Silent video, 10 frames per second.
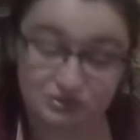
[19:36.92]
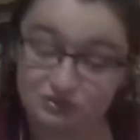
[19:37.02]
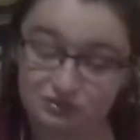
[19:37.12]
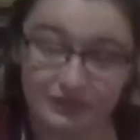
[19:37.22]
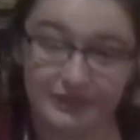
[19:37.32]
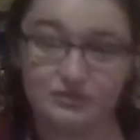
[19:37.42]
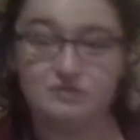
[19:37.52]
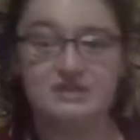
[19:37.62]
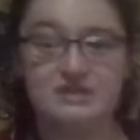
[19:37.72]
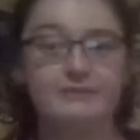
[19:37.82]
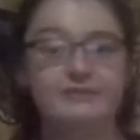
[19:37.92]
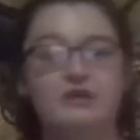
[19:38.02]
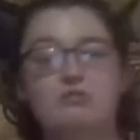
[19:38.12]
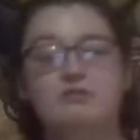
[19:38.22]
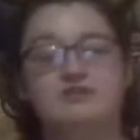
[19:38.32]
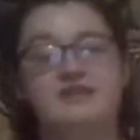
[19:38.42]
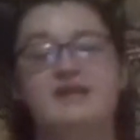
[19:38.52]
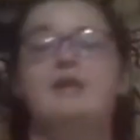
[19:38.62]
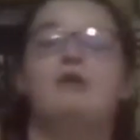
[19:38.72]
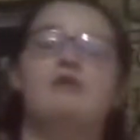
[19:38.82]
link those down below because I
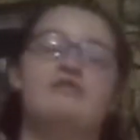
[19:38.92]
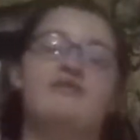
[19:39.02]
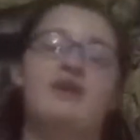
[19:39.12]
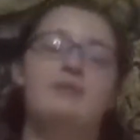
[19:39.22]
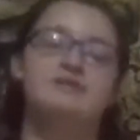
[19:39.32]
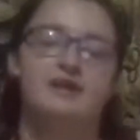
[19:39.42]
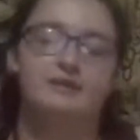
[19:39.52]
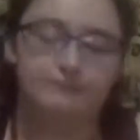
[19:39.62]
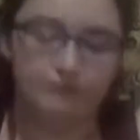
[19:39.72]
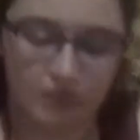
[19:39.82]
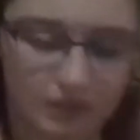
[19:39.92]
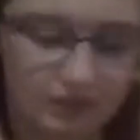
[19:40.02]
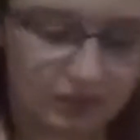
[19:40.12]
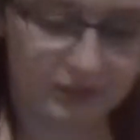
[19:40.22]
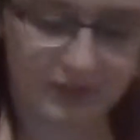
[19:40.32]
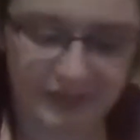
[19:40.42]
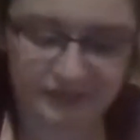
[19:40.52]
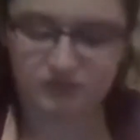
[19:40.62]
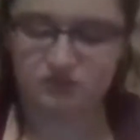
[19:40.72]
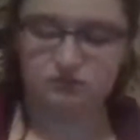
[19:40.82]
got them off of Amazon.
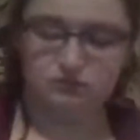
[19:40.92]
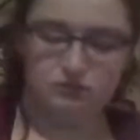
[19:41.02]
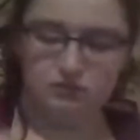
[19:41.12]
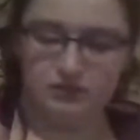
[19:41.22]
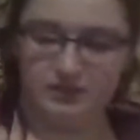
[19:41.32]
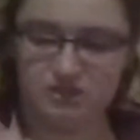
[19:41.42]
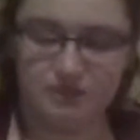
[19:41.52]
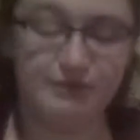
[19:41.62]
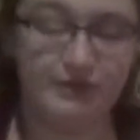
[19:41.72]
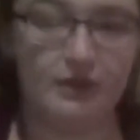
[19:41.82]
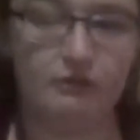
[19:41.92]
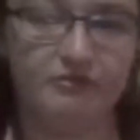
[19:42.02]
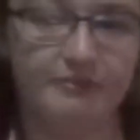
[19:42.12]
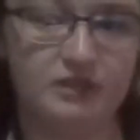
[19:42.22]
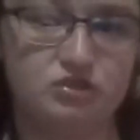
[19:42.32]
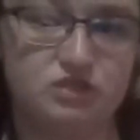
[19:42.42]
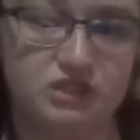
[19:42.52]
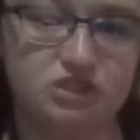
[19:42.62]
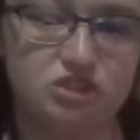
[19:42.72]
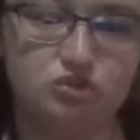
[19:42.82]
Next is something that we've been
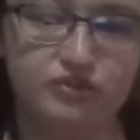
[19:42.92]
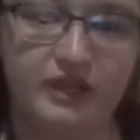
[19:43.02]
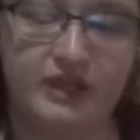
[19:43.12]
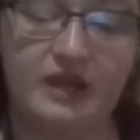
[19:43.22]
using to train how to